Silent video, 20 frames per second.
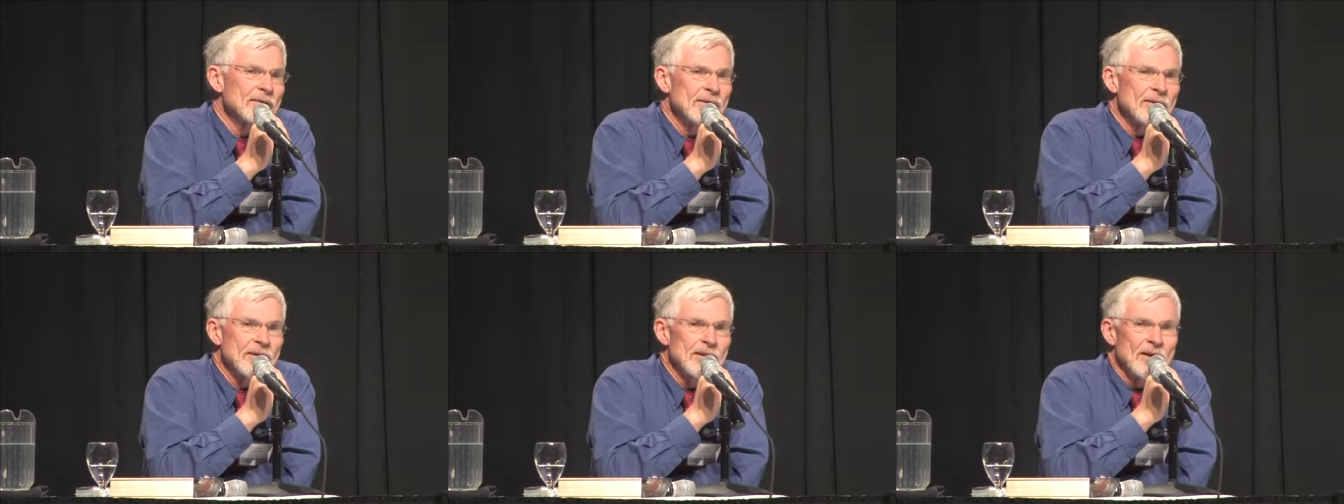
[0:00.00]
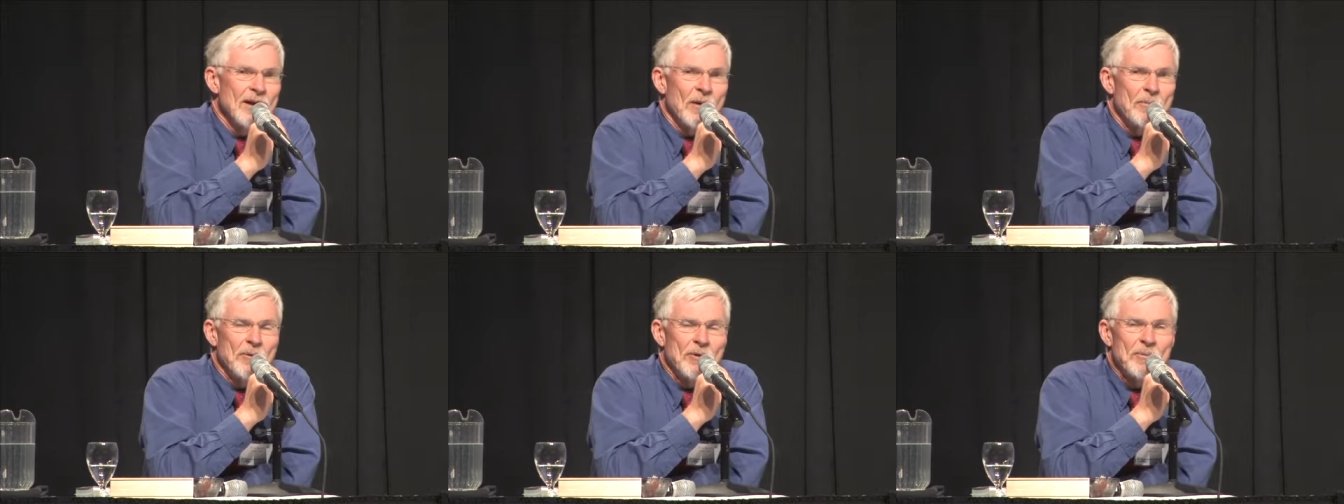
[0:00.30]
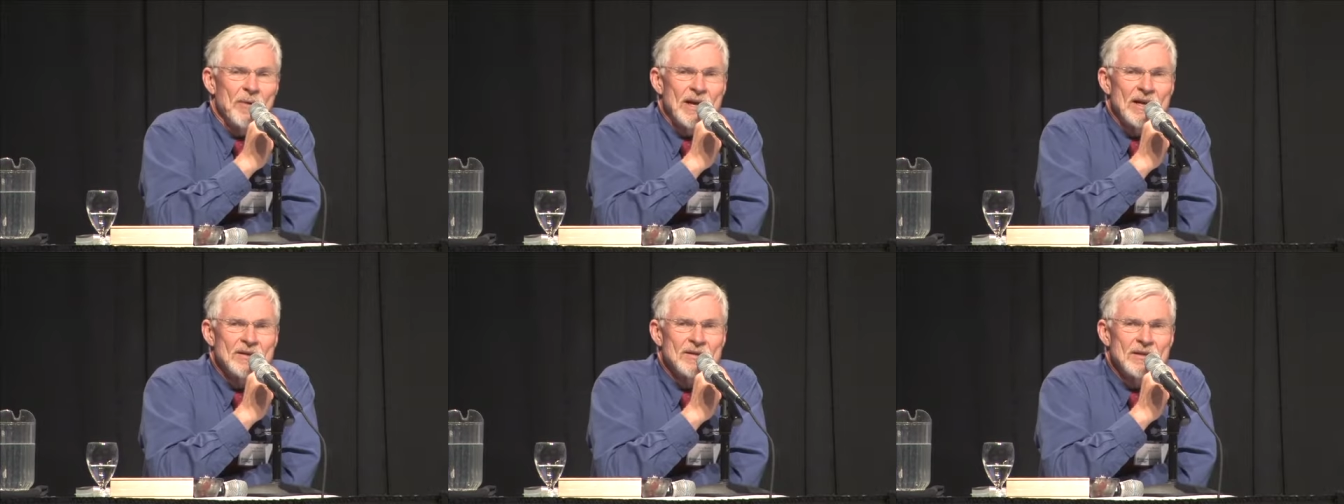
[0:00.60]
do the upper
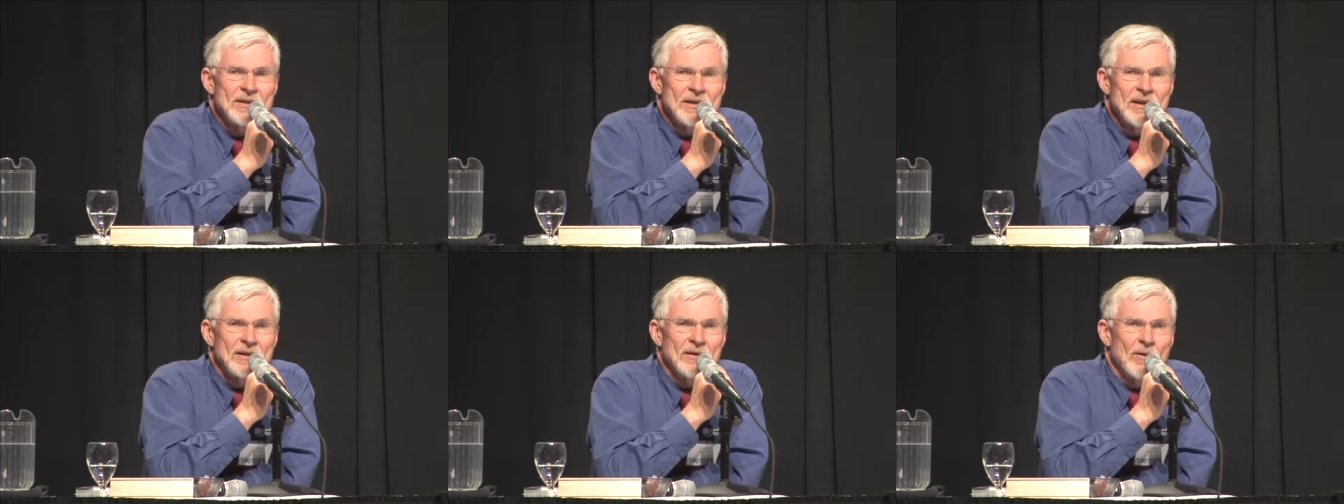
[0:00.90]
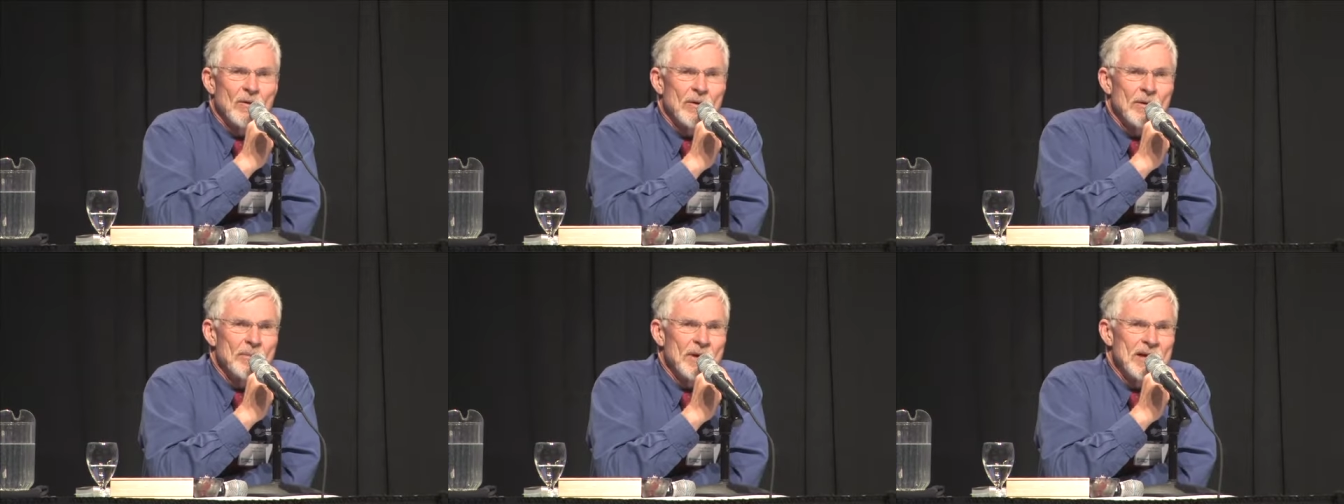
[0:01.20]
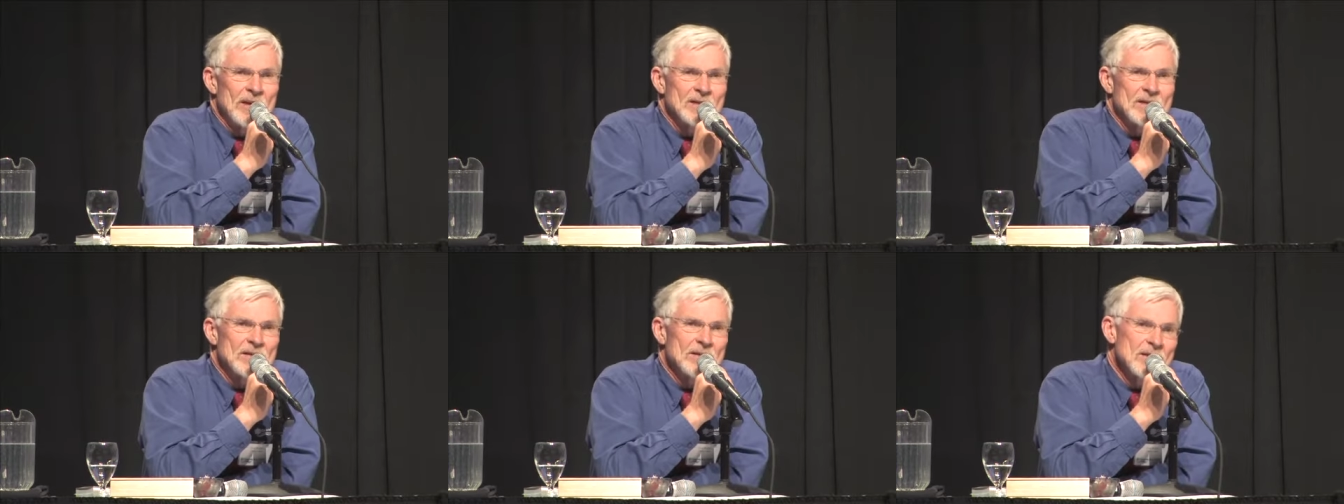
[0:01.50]
basin and lower
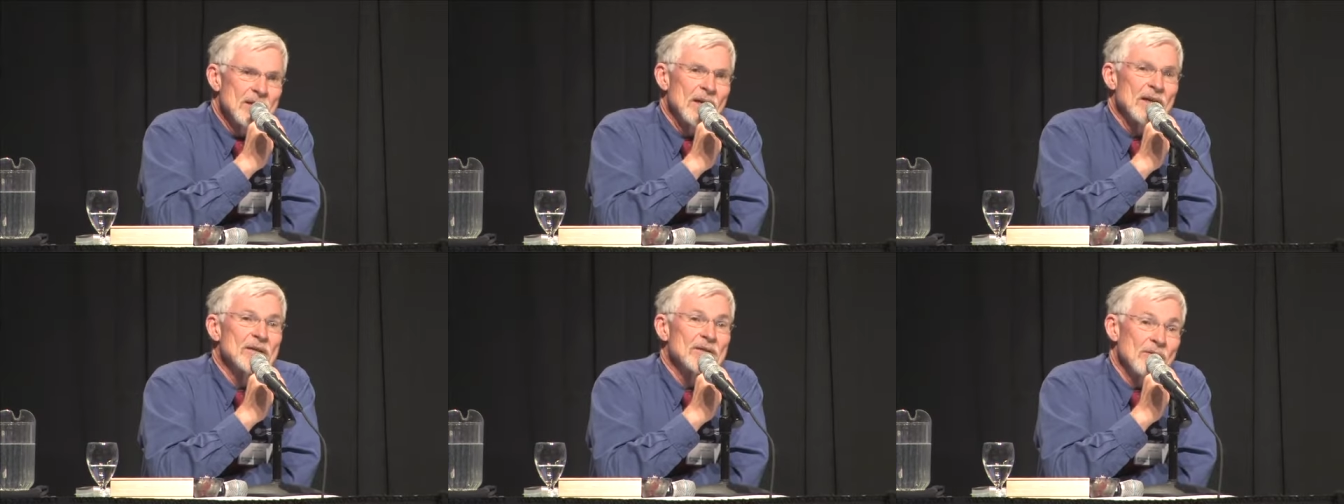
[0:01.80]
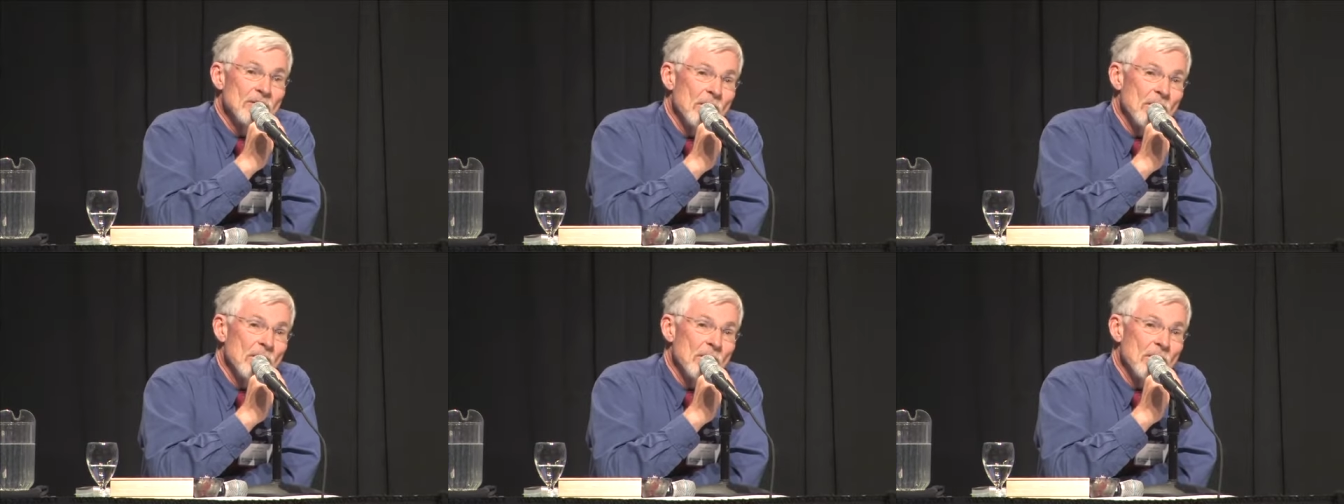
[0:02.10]
basin states